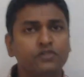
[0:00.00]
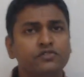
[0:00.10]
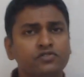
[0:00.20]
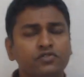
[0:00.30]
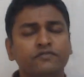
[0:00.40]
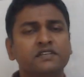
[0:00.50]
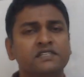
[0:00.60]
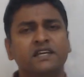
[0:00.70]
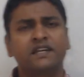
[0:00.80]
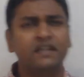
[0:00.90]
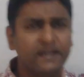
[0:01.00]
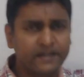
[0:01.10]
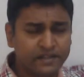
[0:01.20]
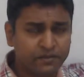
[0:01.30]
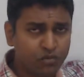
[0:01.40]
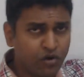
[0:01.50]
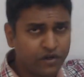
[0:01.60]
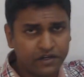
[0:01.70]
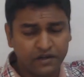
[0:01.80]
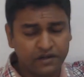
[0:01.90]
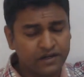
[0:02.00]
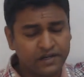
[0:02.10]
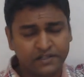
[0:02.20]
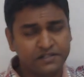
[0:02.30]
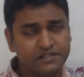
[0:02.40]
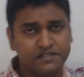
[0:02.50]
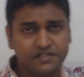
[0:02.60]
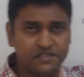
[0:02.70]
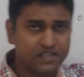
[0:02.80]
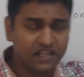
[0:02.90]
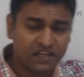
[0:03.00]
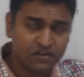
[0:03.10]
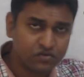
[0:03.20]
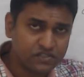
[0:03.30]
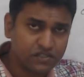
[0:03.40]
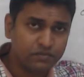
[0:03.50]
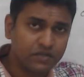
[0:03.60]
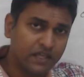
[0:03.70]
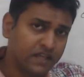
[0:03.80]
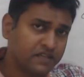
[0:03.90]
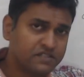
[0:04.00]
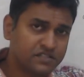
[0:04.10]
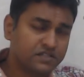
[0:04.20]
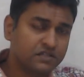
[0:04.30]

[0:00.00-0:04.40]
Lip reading: So we said let the distance A to C be x.